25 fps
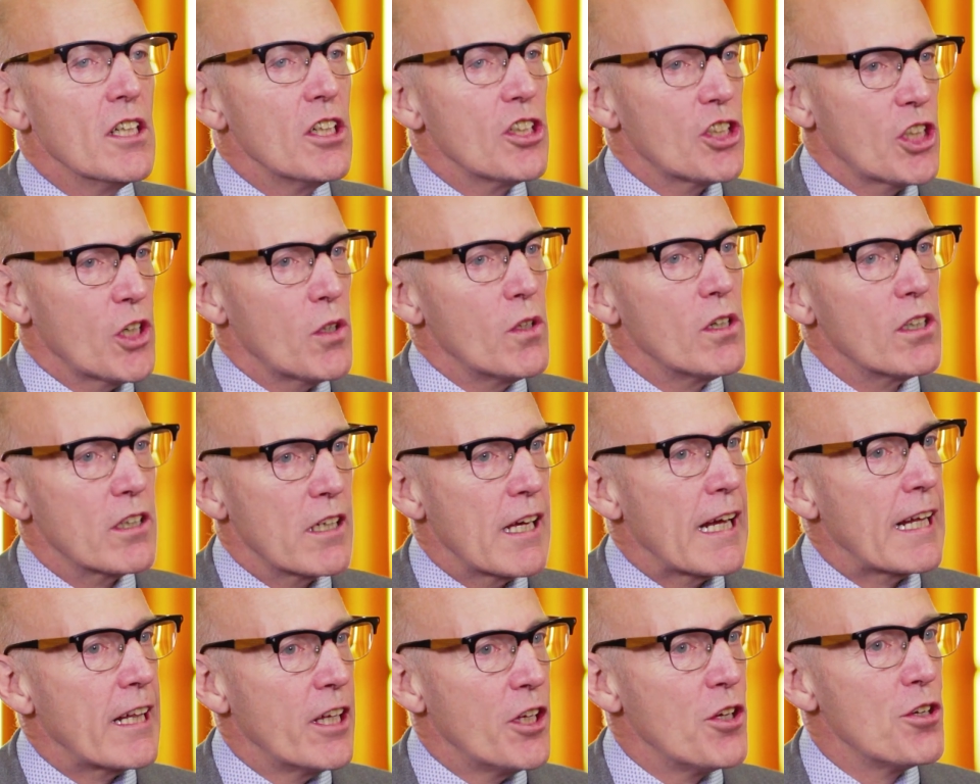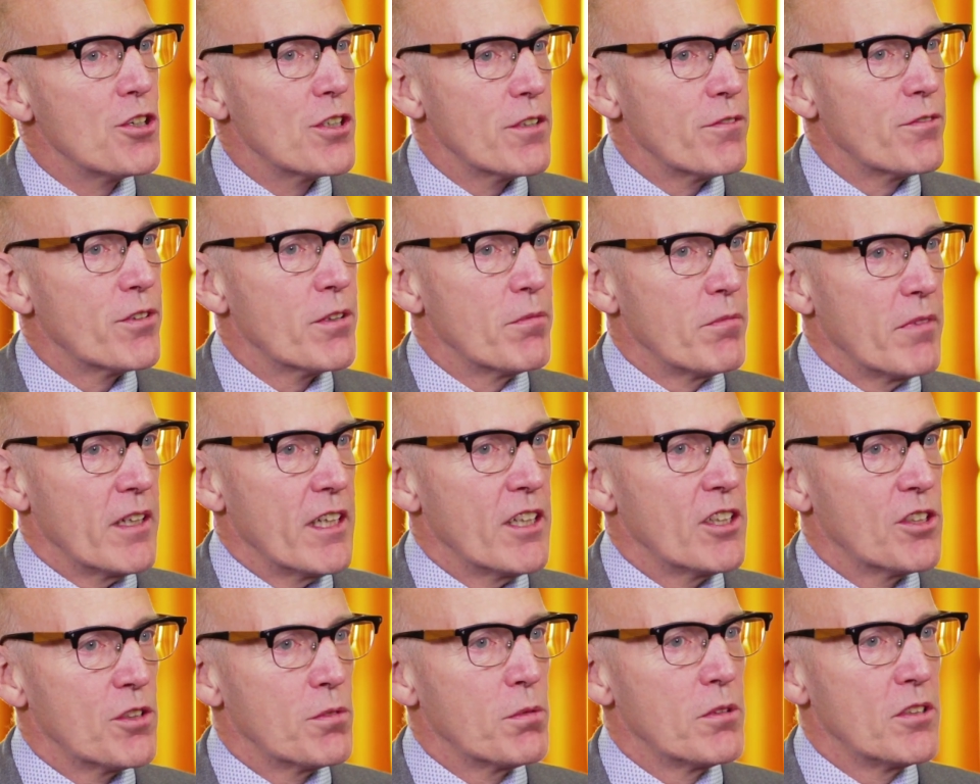So our conclusion from
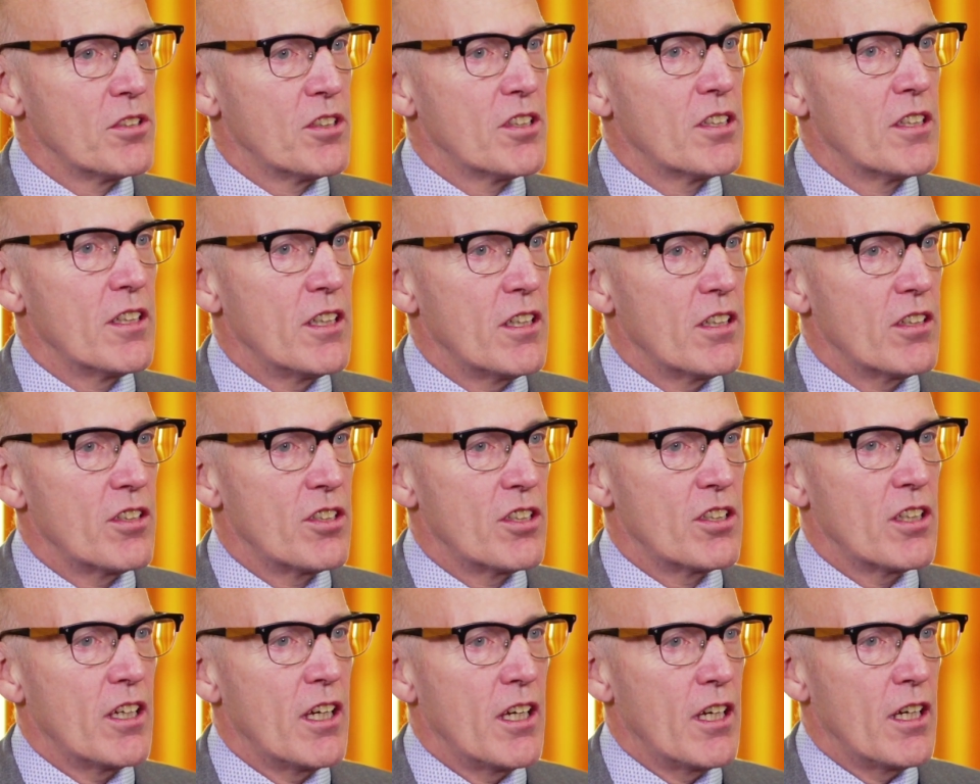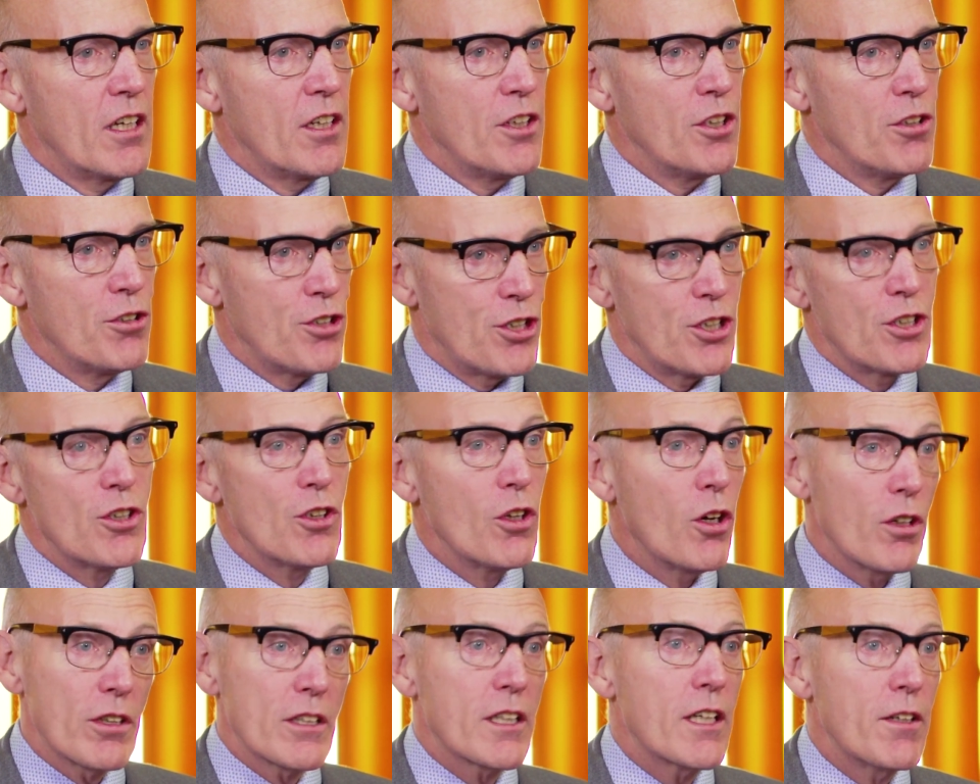this was that you should
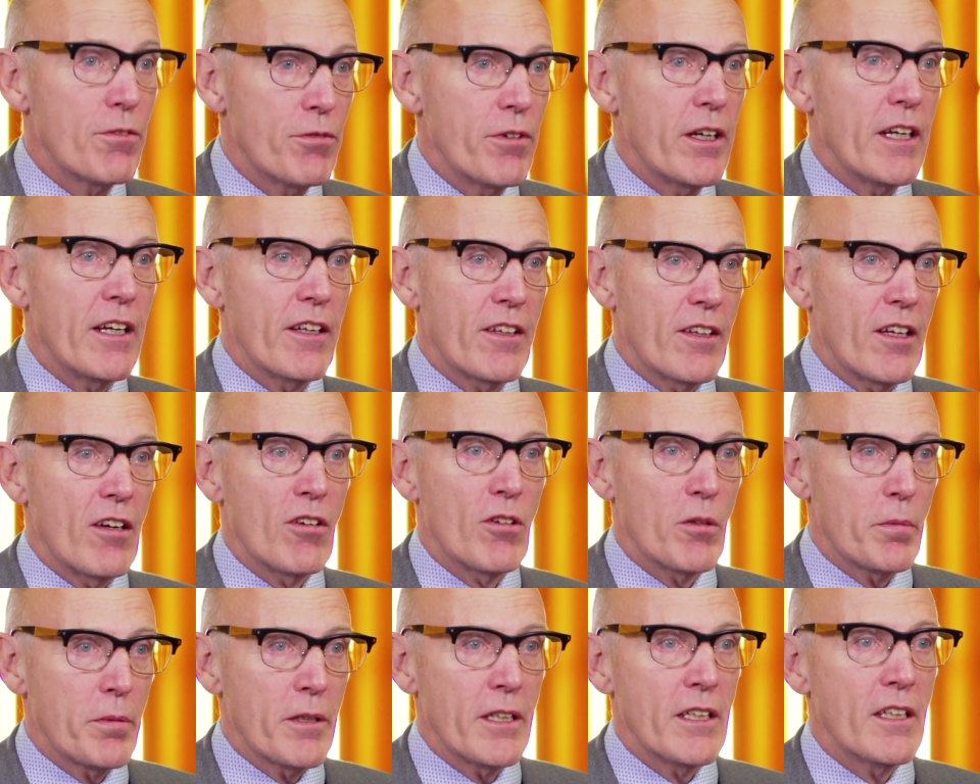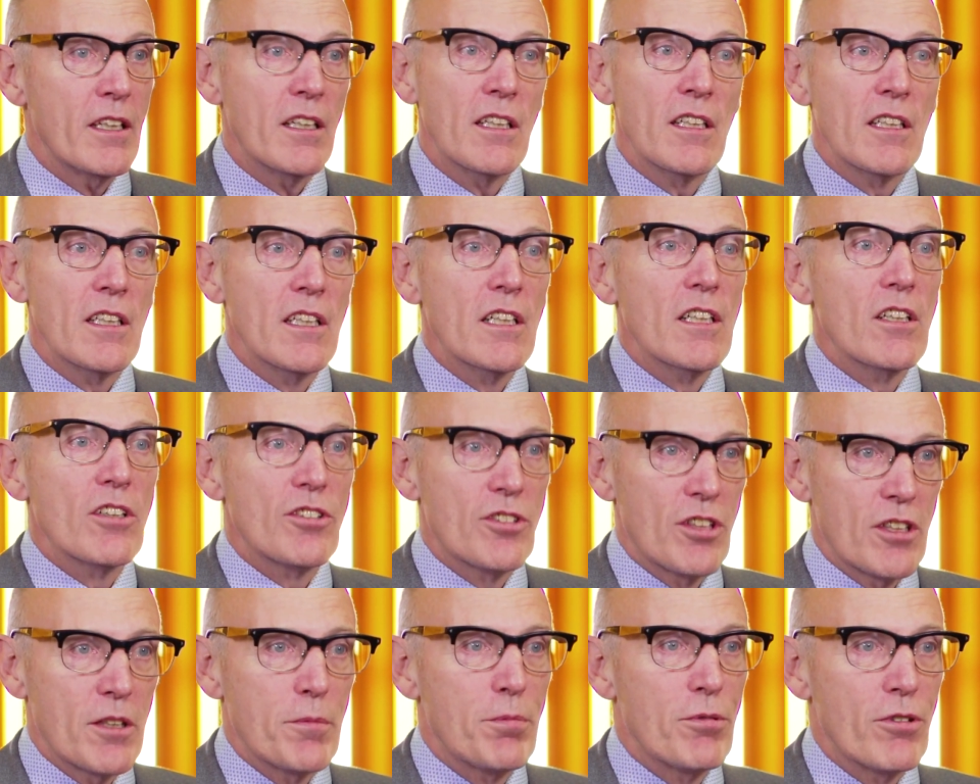not give radiotherapy
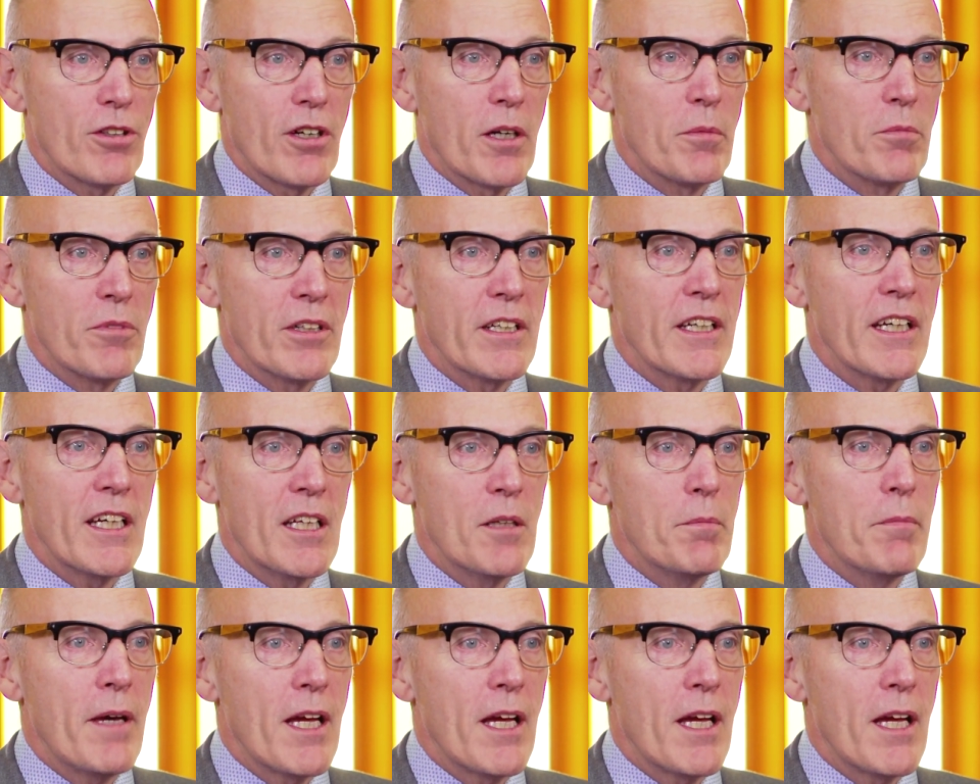to the primary in